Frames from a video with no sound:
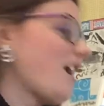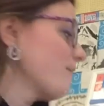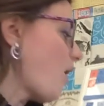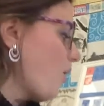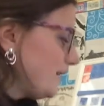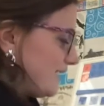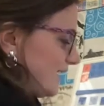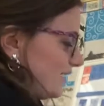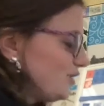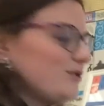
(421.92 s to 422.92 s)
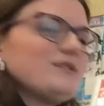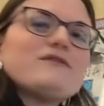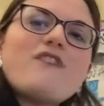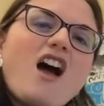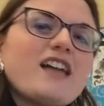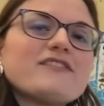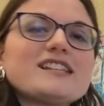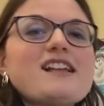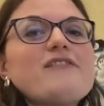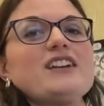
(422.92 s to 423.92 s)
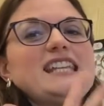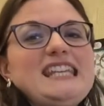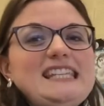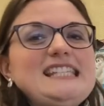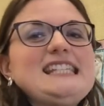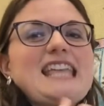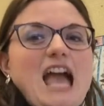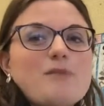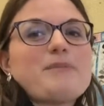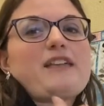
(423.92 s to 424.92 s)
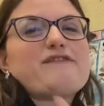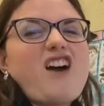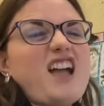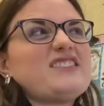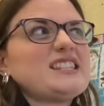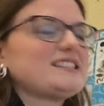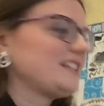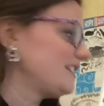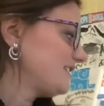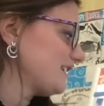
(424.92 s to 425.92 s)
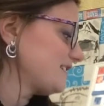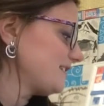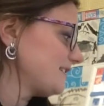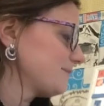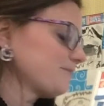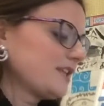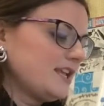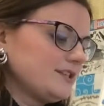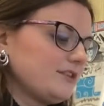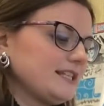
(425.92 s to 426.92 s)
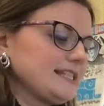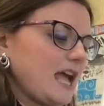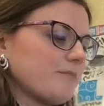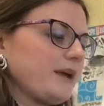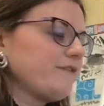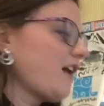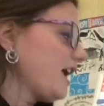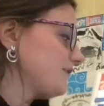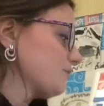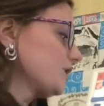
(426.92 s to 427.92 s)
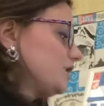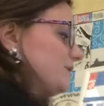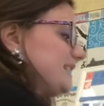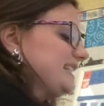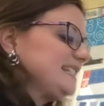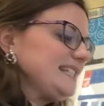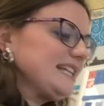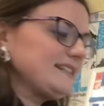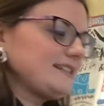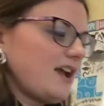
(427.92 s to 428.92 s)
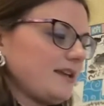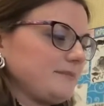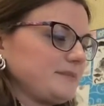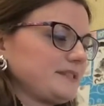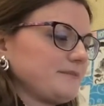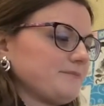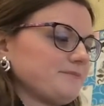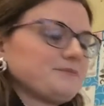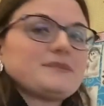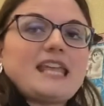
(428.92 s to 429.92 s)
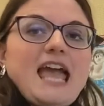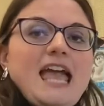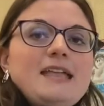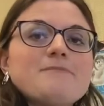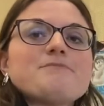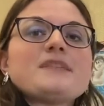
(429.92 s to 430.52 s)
I'm always going to choose 5 because I find it easy to count by 5s instead of 6s. So let's count by 5s. We're going to do it 6 times. Okay?